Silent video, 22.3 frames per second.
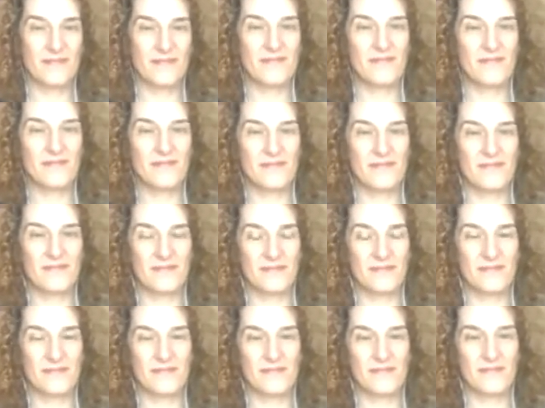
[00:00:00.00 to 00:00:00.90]

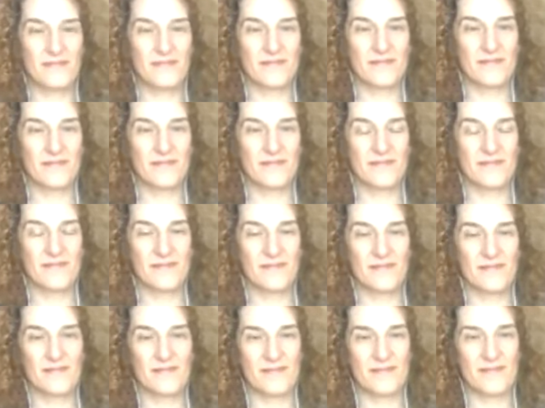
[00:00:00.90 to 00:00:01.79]

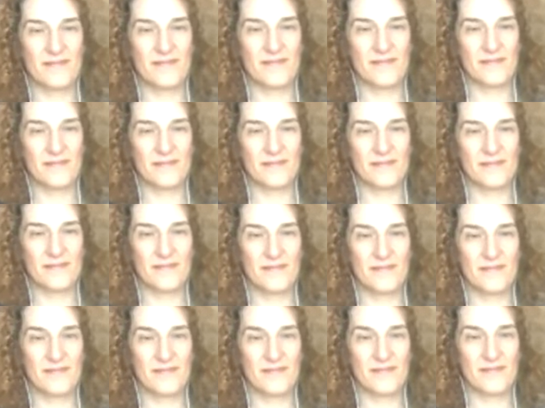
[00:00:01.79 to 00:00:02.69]

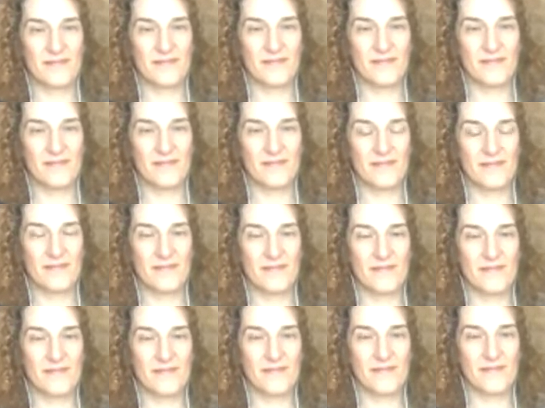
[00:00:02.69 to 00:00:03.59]

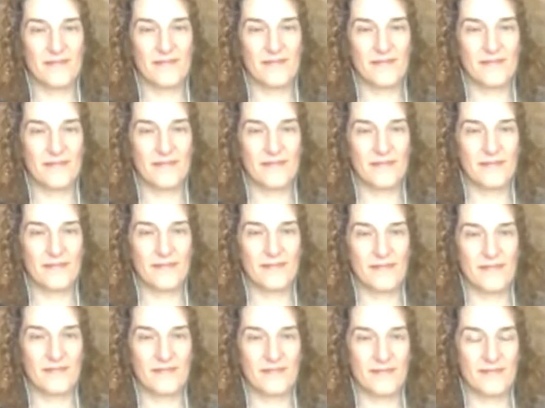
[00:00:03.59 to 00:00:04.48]

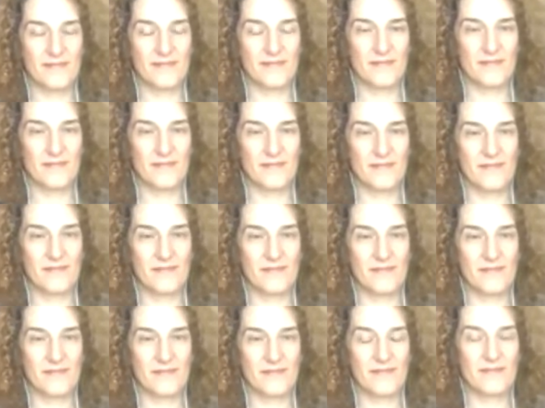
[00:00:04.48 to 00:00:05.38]

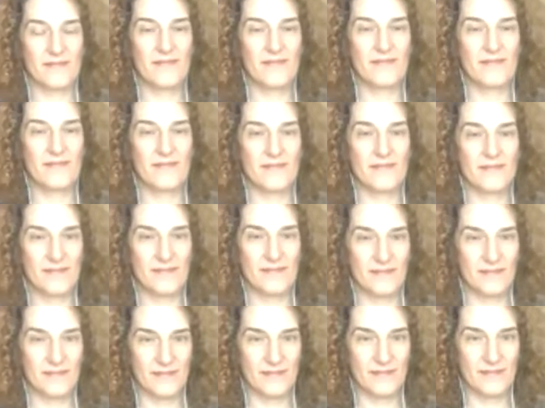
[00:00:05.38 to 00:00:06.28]

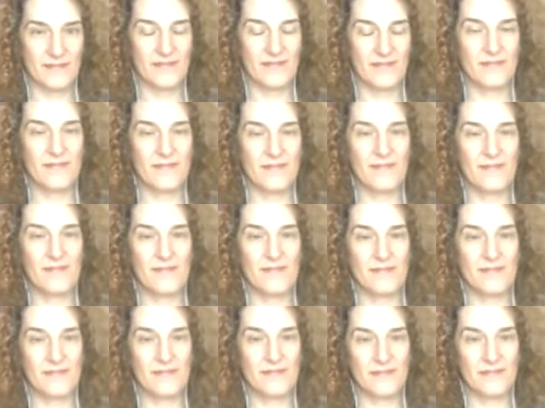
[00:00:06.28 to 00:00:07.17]

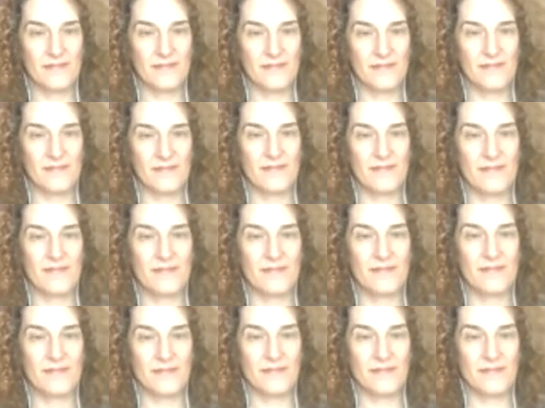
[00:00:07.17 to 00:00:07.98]
The person shown says nothing.